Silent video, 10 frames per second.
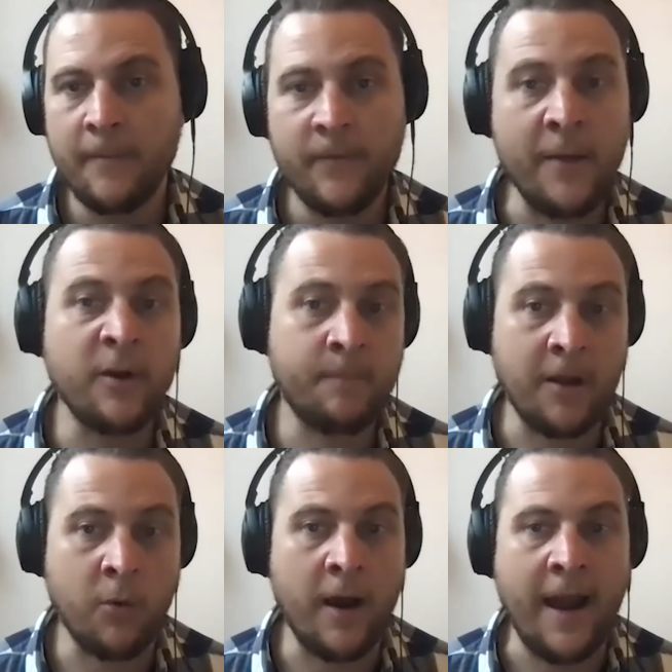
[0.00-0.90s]
they would have been
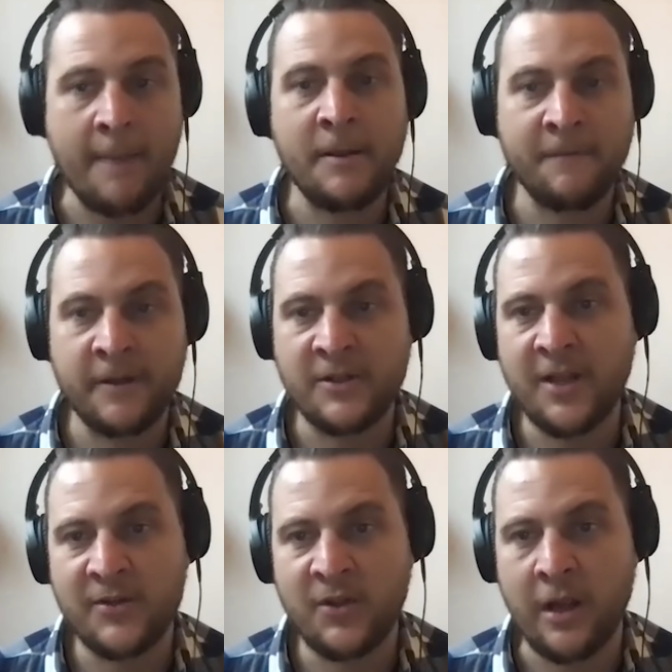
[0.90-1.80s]
quite happy for this
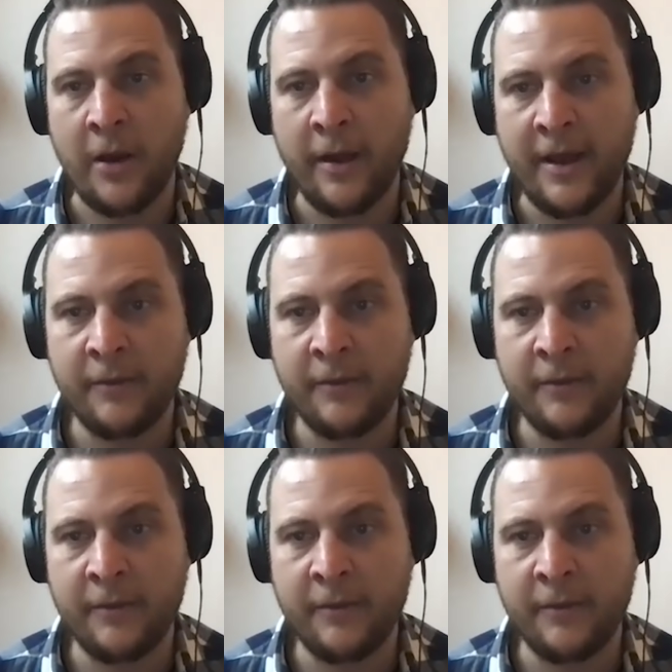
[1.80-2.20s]
test to go ahead.